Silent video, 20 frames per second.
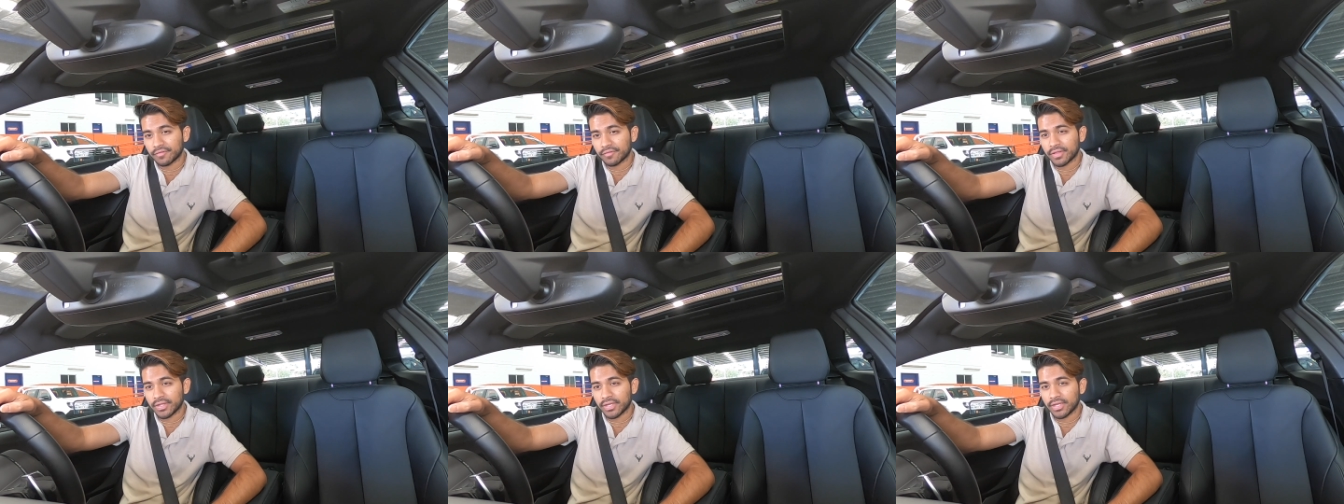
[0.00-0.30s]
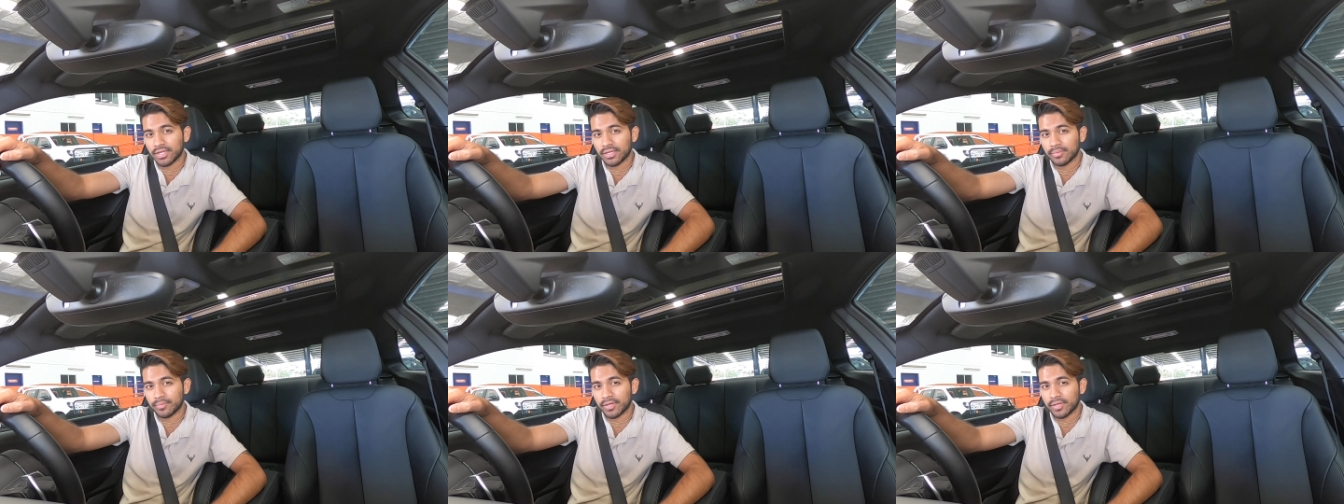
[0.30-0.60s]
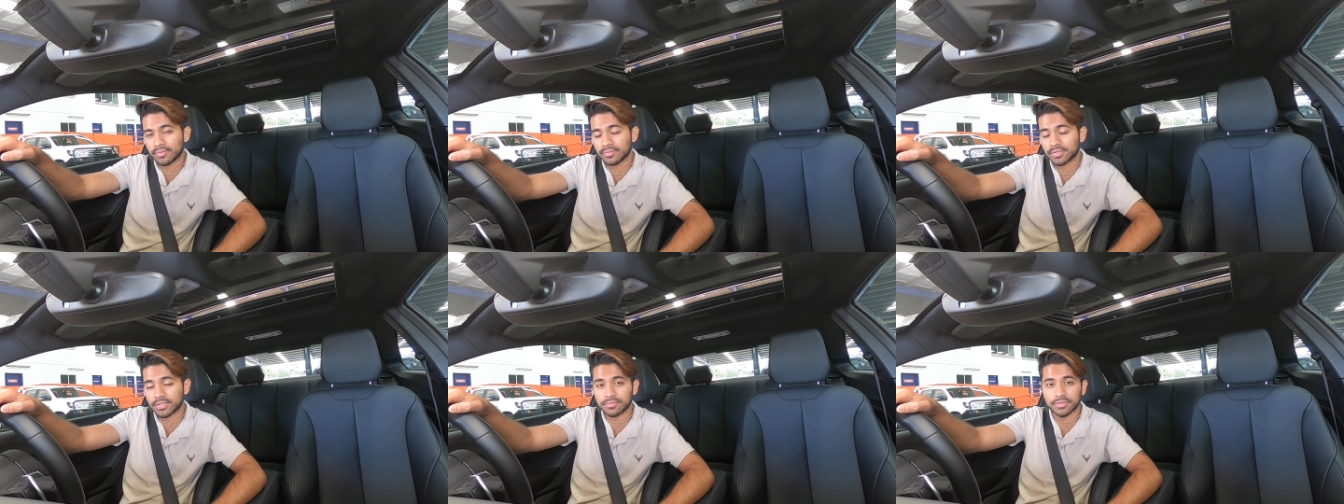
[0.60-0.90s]
the
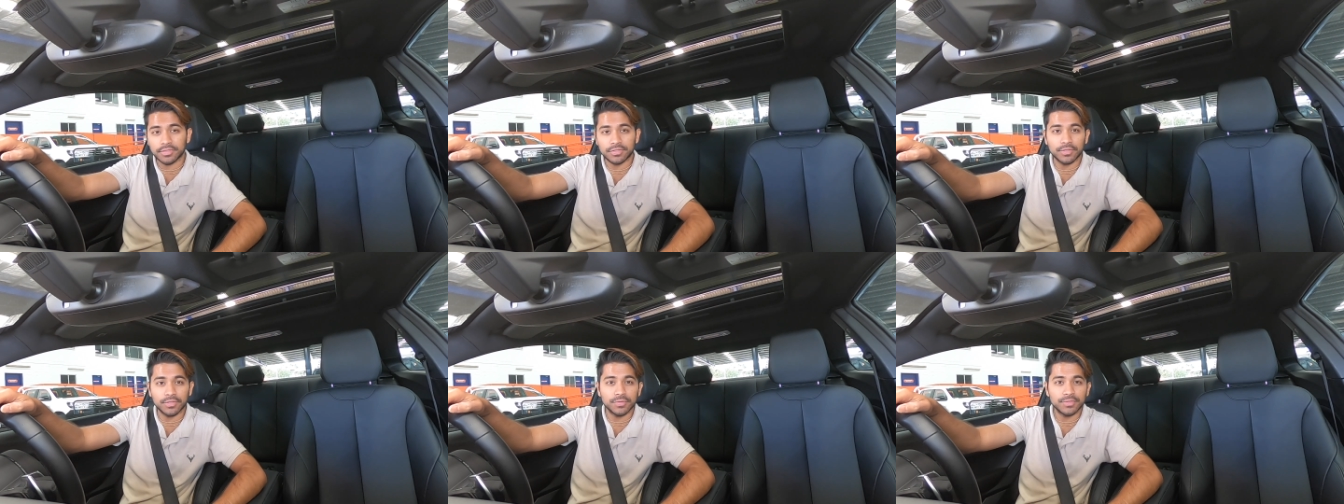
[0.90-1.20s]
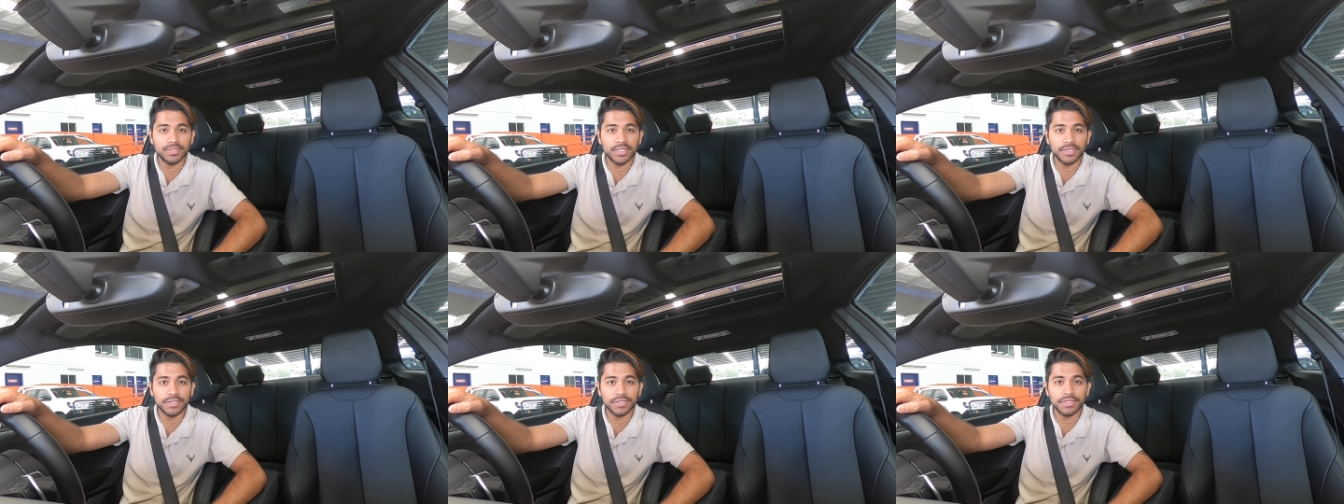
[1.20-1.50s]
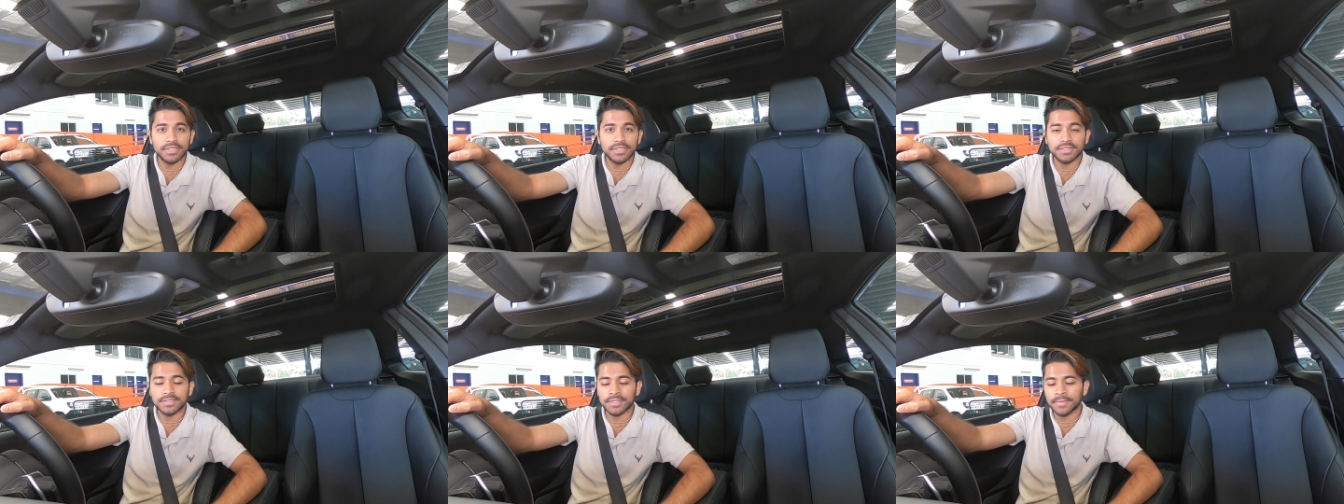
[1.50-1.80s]
BMW 2
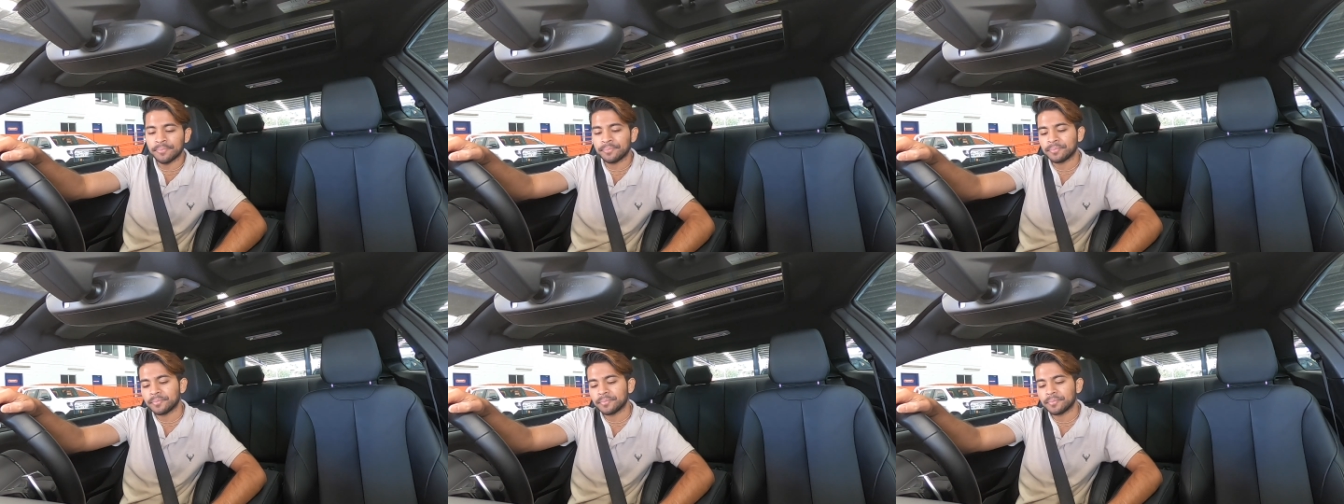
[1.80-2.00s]
Series.